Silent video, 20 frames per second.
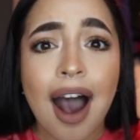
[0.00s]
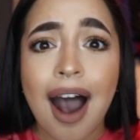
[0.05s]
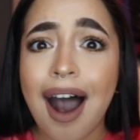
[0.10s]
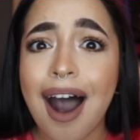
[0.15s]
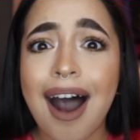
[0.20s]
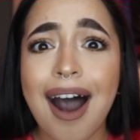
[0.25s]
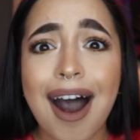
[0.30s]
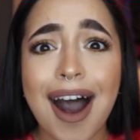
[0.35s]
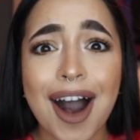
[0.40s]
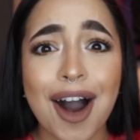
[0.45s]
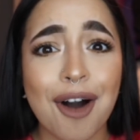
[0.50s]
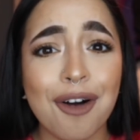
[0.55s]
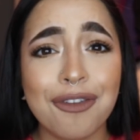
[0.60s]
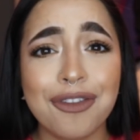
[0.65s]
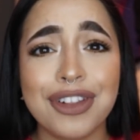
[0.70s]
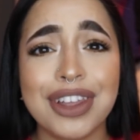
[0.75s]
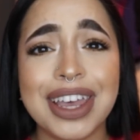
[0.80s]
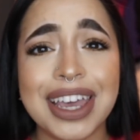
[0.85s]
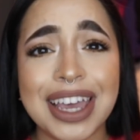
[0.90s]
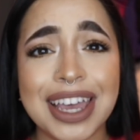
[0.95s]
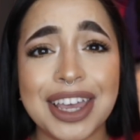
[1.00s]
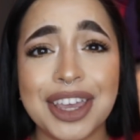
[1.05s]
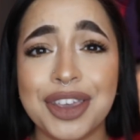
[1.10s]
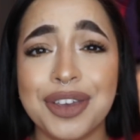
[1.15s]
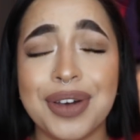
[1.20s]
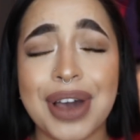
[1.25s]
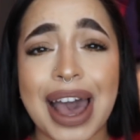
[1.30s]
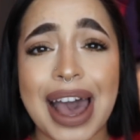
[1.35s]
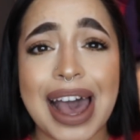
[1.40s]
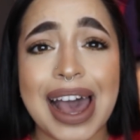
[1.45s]
Hopefully
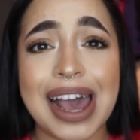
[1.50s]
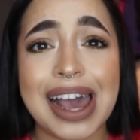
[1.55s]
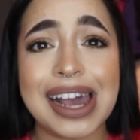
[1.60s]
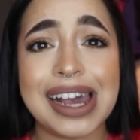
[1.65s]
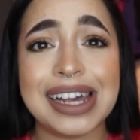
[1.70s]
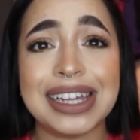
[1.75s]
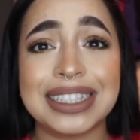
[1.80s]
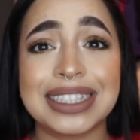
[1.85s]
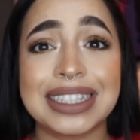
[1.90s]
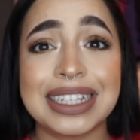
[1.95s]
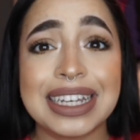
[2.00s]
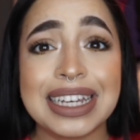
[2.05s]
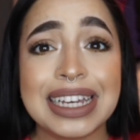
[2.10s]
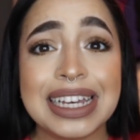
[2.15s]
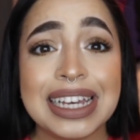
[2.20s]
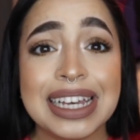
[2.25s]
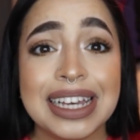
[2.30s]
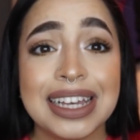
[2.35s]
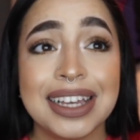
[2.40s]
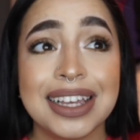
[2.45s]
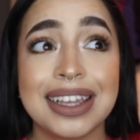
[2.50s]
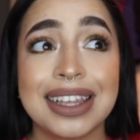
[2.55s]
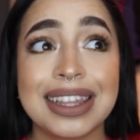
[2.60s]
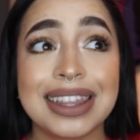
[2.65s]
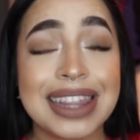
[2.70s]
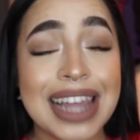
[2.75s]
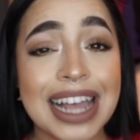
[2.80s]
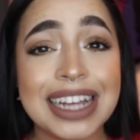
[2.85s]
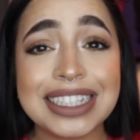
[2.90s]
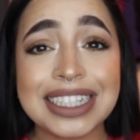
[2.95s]
you guys
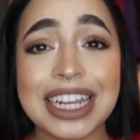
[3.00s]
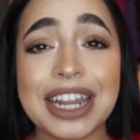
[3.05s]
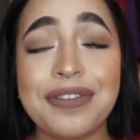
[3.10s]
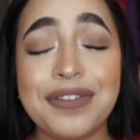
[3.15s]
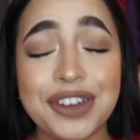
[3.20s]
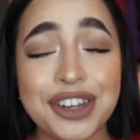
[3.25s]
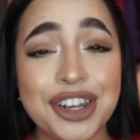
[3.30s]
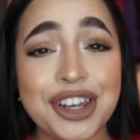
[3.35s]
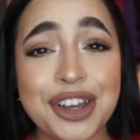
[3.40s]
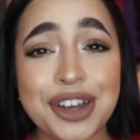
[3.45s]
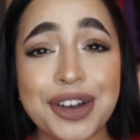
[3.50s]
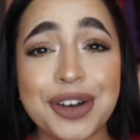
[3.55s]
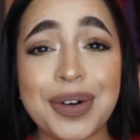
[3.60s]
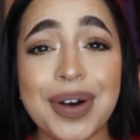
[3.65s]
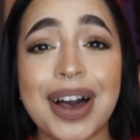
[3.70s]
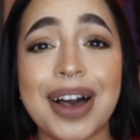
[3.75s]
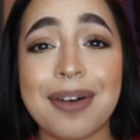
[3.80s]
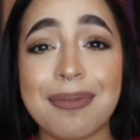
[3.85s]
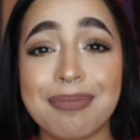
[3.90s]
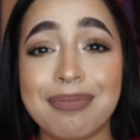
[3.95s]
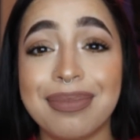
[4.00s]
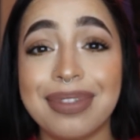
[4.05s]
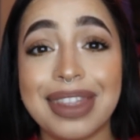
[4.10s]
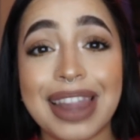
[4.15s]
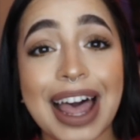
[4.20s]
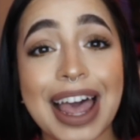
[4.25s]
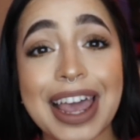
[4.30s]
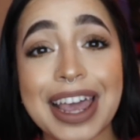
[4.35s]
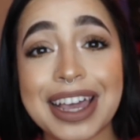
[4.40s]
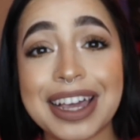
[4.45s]
liked it. If you do,
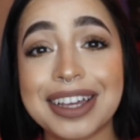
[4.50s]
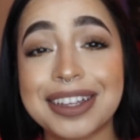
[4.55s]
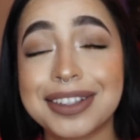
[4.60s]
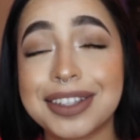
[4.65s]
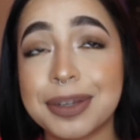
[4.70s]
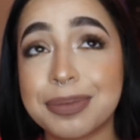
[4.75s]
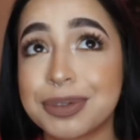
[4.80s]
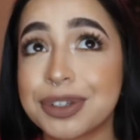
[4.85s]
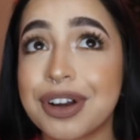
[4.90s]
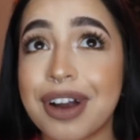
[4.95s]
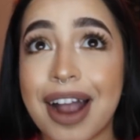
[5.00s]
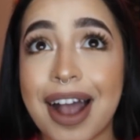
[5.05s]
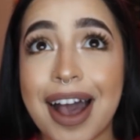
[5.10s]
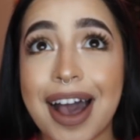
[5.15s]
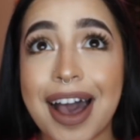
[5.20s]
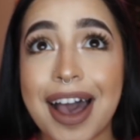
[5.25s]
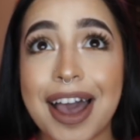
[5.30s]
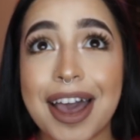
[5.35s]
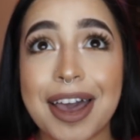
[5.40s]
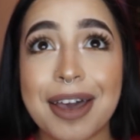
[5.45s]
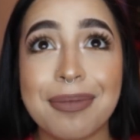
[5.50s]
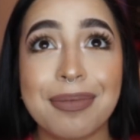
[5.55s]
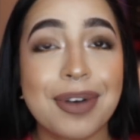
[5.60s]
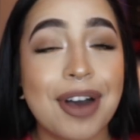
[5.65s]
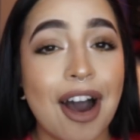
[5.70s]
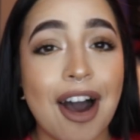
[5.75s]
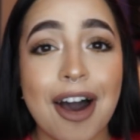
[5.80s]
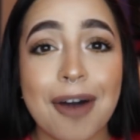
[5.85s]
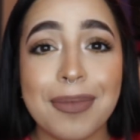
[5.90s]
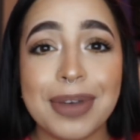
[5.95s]
like, subscribe,
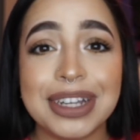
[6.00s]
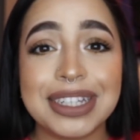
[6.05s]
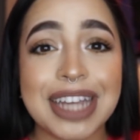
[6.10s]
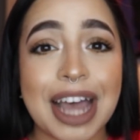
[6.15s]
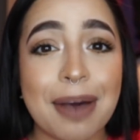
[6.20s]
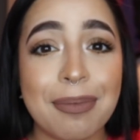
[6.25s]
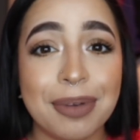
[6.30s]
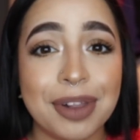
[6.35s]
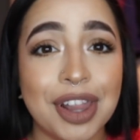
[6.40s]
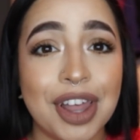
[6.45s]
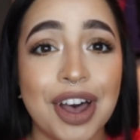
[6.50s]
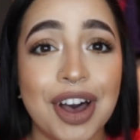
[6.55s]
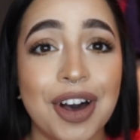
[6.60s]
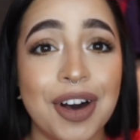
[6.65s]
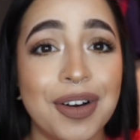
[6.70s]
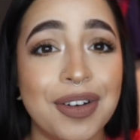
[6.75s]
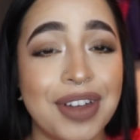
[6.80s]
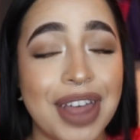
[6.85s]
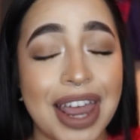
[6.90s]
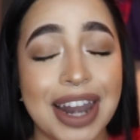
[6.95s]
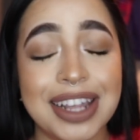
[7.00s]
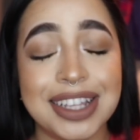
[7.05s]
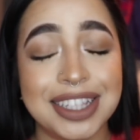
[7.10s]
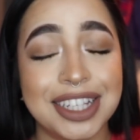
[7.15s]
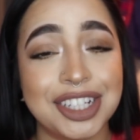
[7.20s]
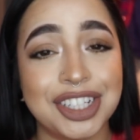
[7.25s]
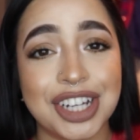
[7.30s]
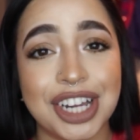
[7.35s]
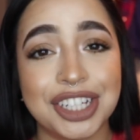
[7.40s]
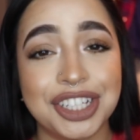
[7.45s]
comment down below any
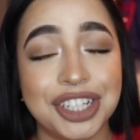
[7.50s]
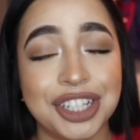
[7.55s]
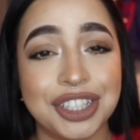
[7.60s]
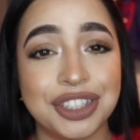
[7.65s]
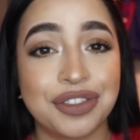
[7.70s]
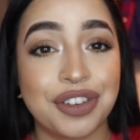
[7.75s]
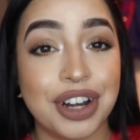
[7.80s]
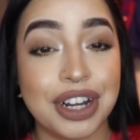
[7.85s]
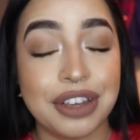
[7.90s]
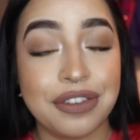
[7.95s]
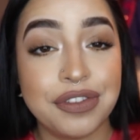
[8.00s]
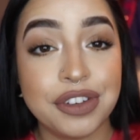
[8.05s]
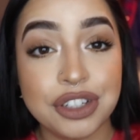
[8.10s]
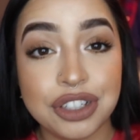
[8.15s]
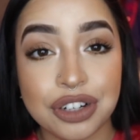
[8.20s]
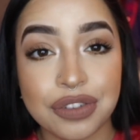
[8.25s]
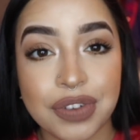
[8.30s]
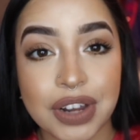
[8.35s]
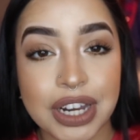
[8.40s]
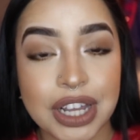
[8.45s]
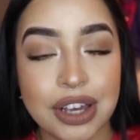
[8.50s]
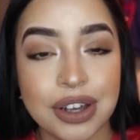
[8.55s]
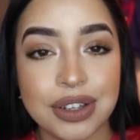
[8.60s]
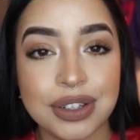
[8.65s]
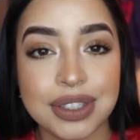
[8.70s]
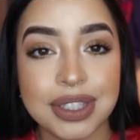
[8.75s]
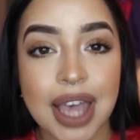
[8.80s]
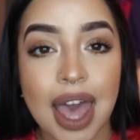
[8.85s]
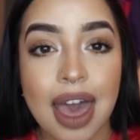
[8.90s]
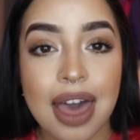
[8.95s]
suggestions for any future
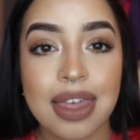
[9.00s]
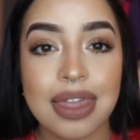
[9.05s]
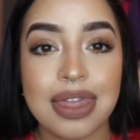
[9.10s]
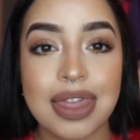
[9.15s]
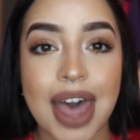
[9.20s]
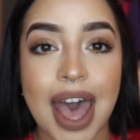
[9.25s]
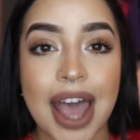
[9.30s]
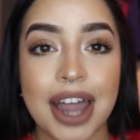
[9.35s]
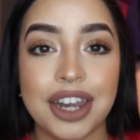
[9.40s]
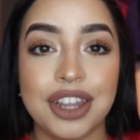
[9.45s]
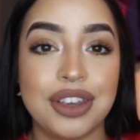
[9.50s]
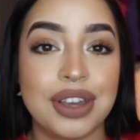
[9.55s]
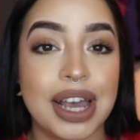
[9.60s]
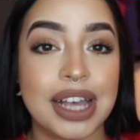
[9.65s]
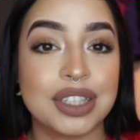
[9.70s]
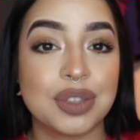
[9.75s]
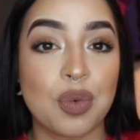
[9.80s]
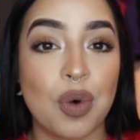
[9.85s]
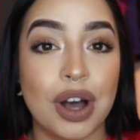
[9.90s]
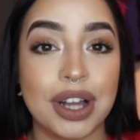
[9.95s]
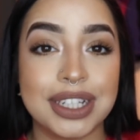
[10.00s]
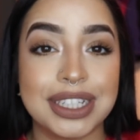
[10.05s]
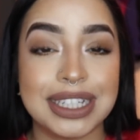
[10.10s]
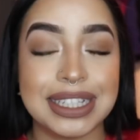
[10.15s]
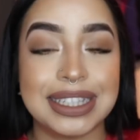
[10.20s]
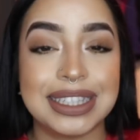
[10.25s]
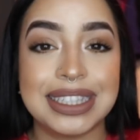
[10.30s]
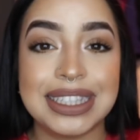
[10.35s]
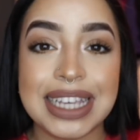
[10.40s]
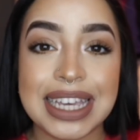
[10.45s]
videos that you guys want to
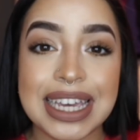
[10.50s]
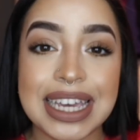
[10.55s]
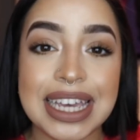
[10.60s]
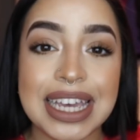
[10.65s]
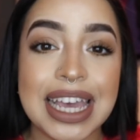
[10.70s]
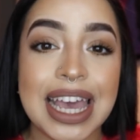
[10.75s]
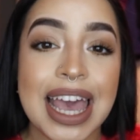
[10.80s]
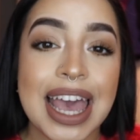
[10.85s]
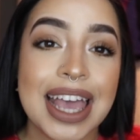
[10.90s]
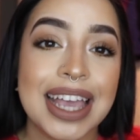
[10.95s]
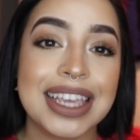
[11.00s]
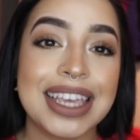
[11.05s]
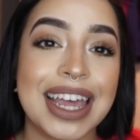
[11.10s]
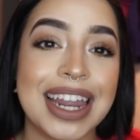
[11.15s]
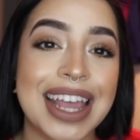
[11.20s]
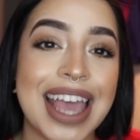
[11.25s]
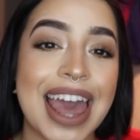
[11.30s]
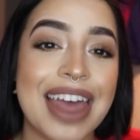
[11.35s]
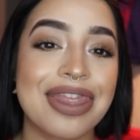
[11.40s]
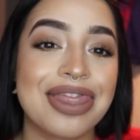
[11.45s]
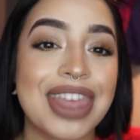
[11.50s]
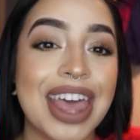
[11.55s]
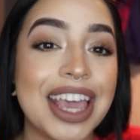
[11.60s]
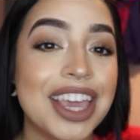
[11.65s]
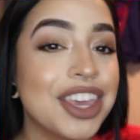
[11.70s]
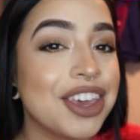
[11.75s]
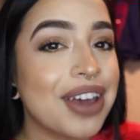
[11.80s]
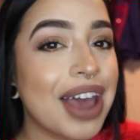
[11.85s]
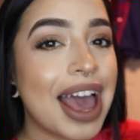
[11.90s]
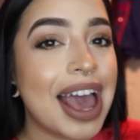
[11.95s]
see. Yet again,
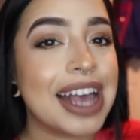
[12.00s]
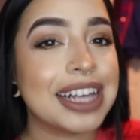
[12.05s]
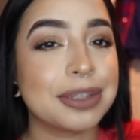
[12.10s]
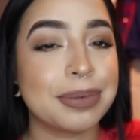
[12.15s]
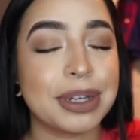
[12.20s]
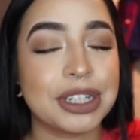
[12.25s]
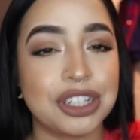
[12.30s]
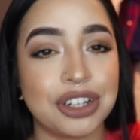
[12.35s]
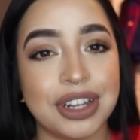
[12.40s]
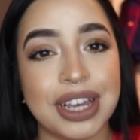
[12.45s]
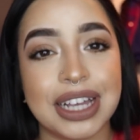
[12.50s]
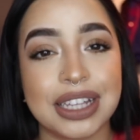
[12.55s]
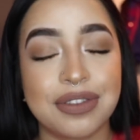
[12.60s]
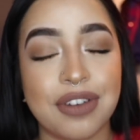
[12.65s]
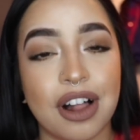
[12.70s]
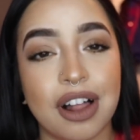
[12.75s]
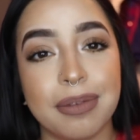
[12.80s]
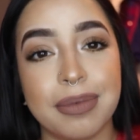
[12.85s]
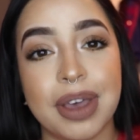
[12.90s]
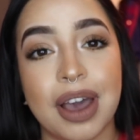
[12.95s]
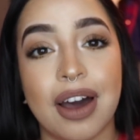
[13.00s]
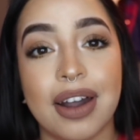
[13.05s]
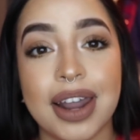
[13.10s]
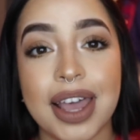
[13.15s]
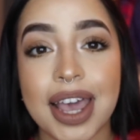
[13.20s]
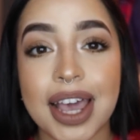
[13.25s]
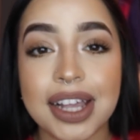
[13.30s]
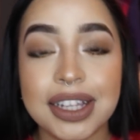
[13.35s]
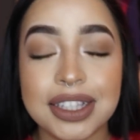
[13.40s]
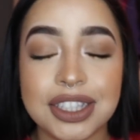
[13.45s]
thank you guys. Make sure you guys follow me on
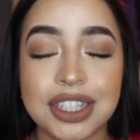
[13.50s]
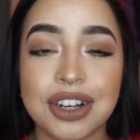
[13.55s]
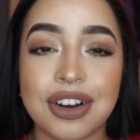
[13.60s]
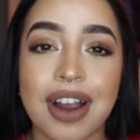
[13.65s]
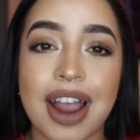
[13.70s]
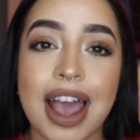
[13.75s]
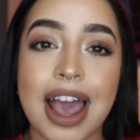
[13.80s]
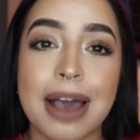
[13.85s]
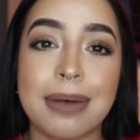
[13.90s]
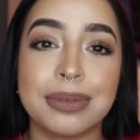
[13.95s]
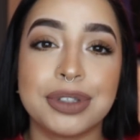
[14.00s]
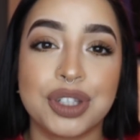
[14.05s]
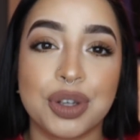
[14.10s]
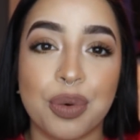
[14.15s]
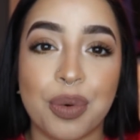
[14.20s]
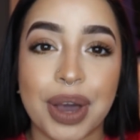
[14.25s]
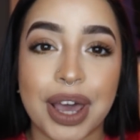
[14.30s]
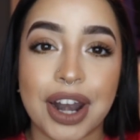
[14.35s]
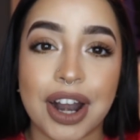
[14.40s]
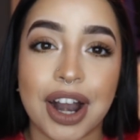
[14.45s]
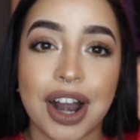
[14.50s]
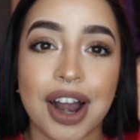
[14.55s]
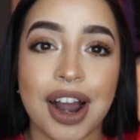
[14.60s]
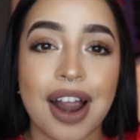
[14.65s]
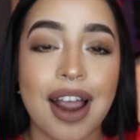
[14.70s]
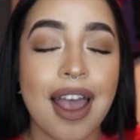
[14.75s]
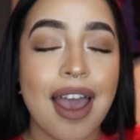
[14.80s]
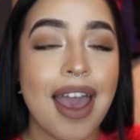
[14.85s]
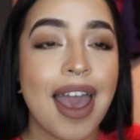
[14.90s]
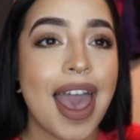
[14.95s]
Instagram,
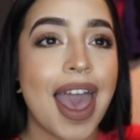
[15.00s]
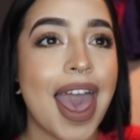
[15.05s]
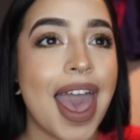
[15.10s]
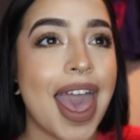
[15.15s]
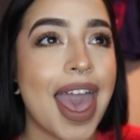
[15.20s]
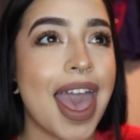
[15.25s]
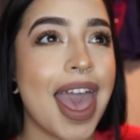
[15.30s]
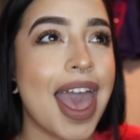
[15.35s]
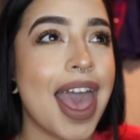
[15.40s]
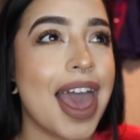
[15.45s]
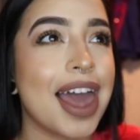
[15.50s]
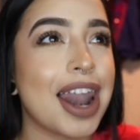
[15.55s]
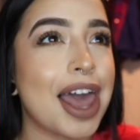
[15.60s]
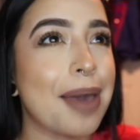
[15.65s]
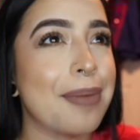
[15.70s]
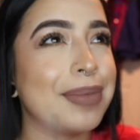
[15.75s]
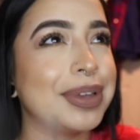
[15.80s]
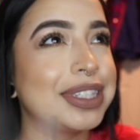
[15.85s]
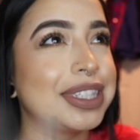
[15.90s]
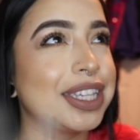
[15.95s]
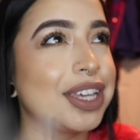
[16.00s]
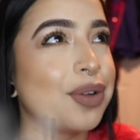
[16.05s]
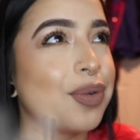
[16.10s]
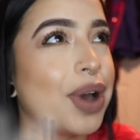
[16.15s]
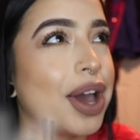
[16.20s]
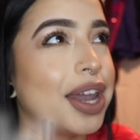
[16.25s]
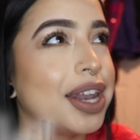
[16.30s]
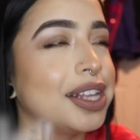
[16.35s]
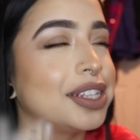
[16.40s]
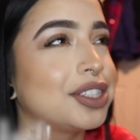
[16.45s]
Twitter, and I'm missing
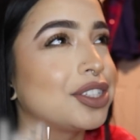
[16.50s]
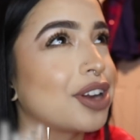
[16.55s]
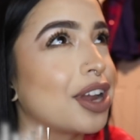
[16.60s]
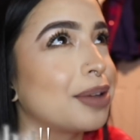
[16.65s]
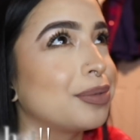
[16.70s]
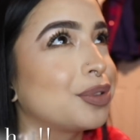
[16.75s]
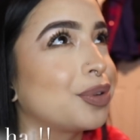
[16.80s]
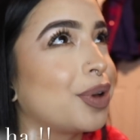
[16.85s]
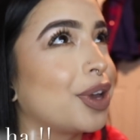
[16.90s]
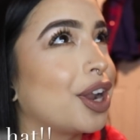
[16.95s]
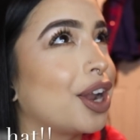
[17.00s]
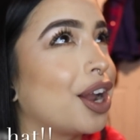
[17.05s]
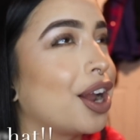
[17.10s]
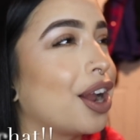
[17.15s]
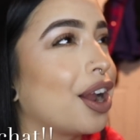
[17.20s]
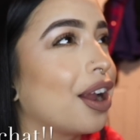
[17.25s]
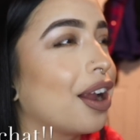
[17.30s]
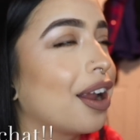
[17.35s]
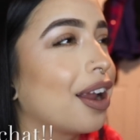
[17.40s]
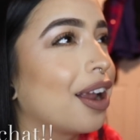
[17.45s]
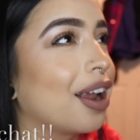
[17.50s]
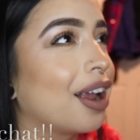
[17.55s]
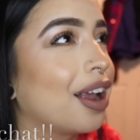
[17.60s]
one. Instagram, Twitter,